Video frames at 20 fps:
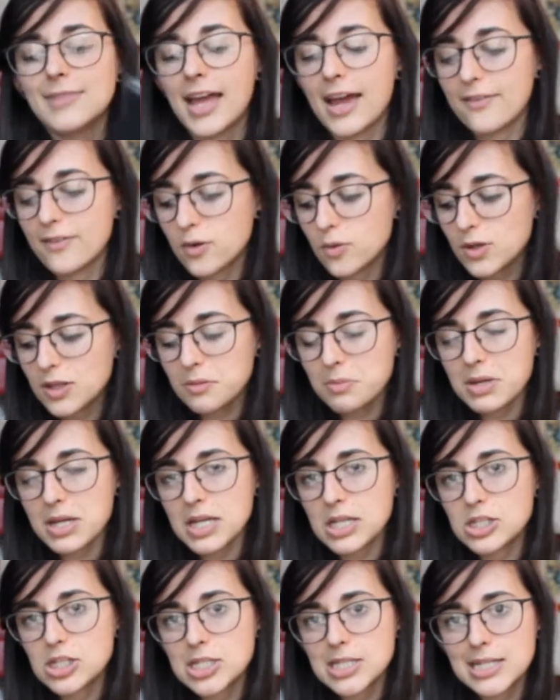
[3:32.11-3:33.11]
have it with
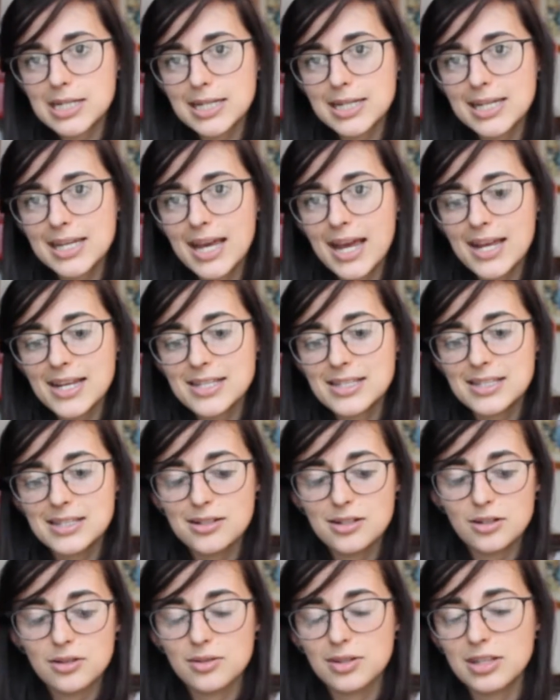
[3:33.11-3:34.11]
me just in case,
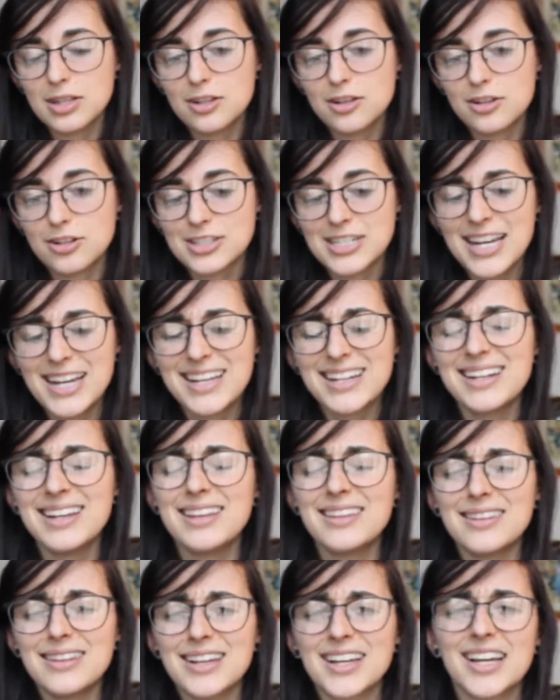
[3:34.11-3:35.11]
you know, either they're taken
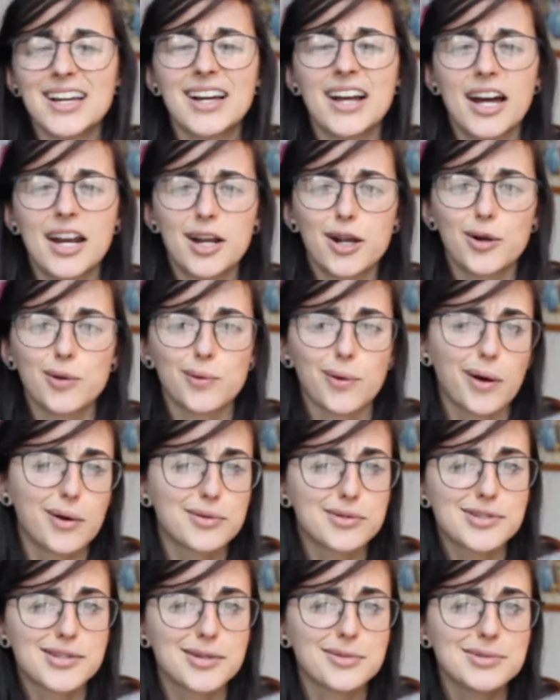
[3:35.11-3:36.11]
and they get kind of
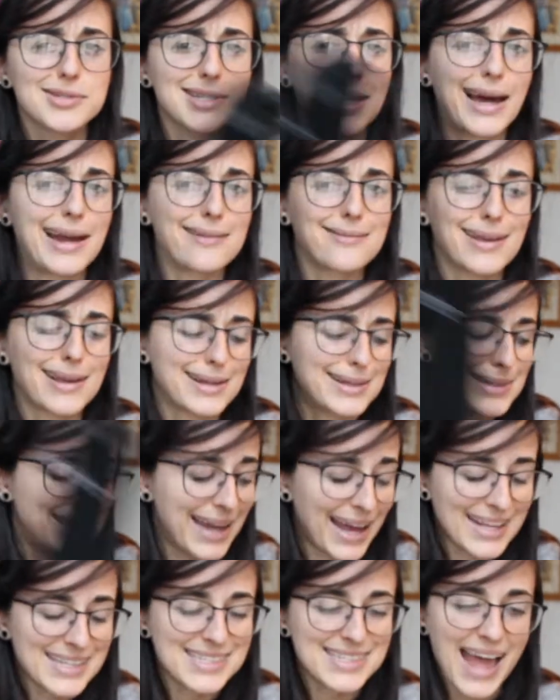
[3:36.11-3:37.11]
gross, so it's kind of like
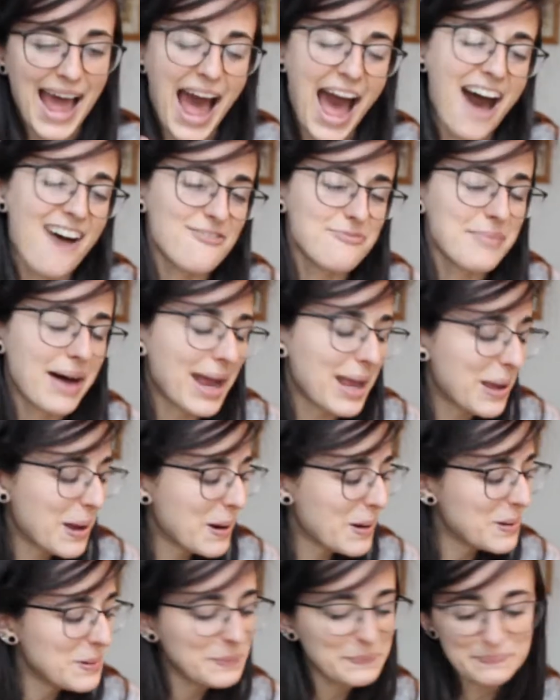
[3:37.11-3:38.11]
nice to have my
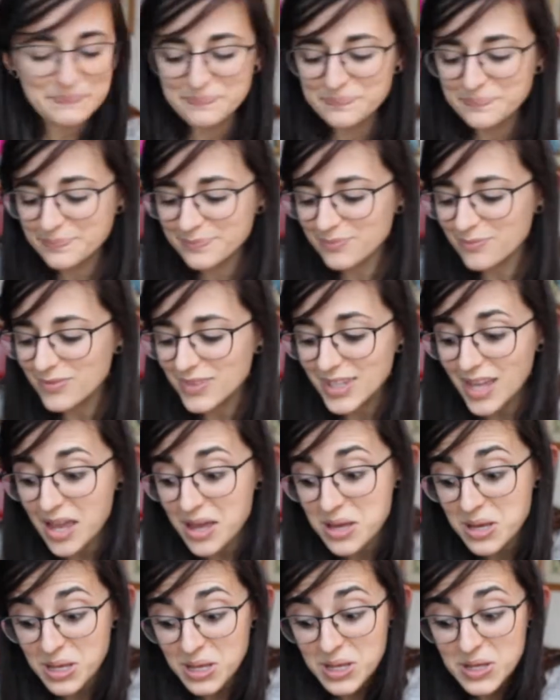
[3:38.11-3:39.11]
own.
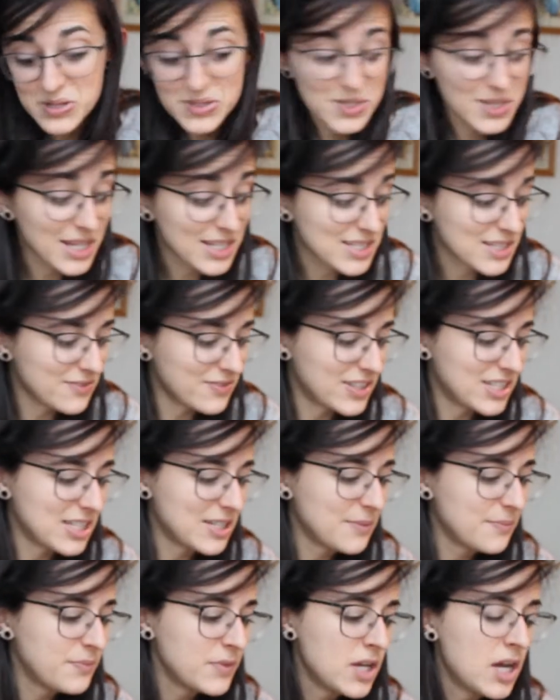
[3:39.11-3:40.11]
So that's
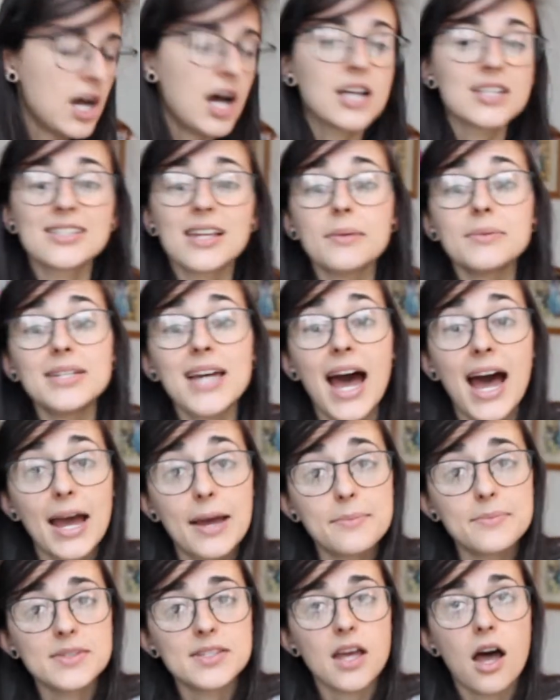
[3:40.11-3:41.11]
convenient.
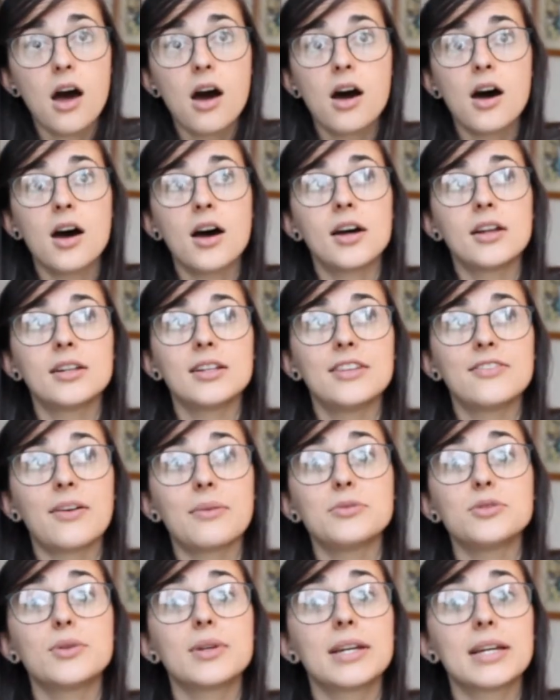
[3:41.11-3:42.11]
Sometimes on, if
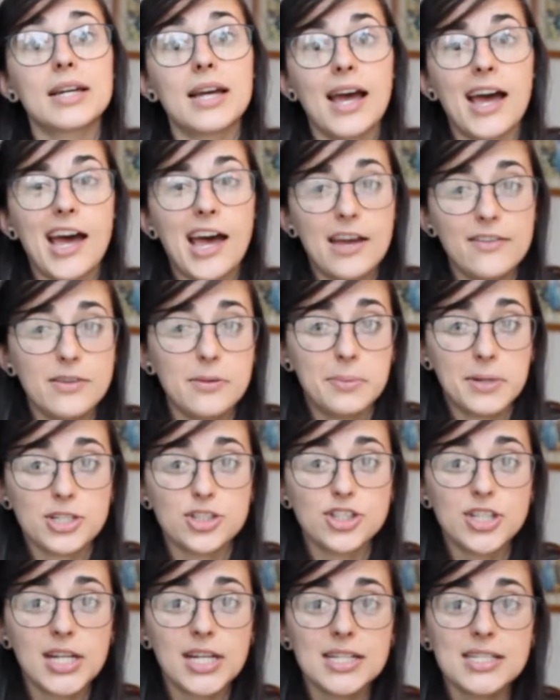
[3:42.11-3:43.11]
I'm doing heavy
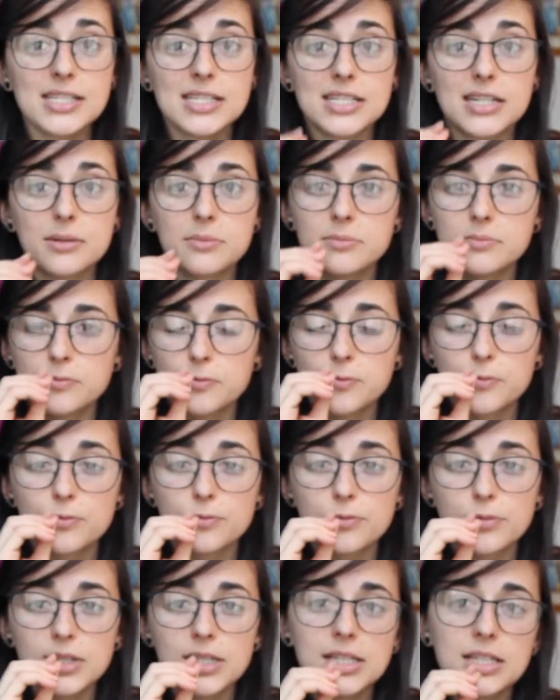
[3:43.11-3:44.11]
bench days and I'm
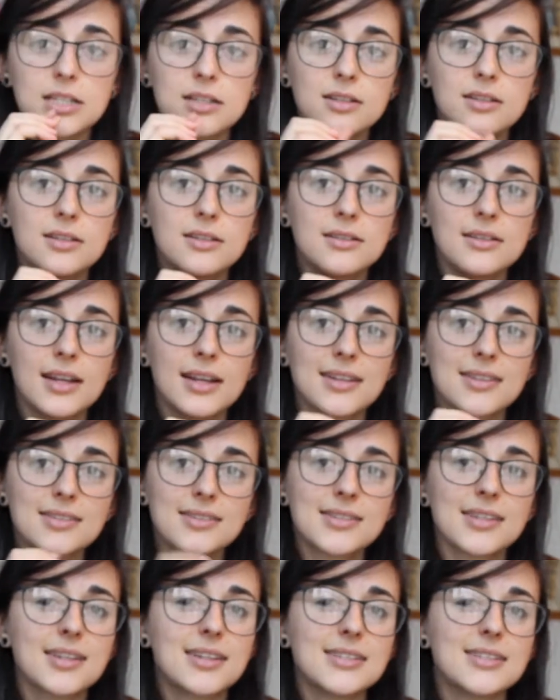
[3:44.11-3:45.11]
really like
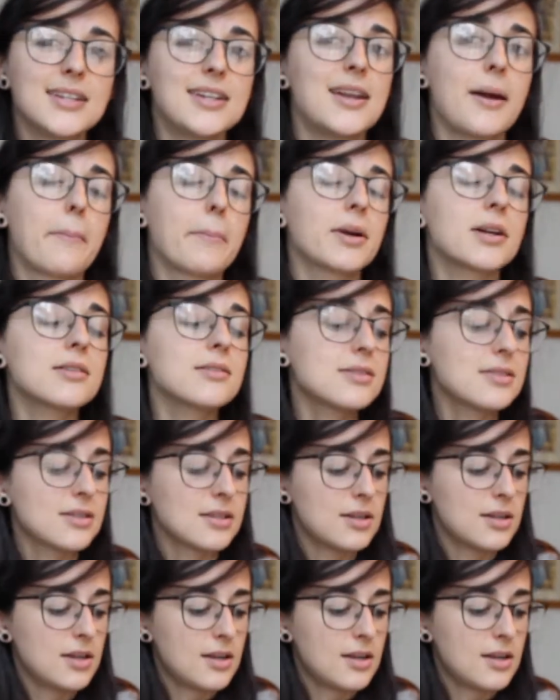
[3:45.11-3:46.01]
sticking to numbers,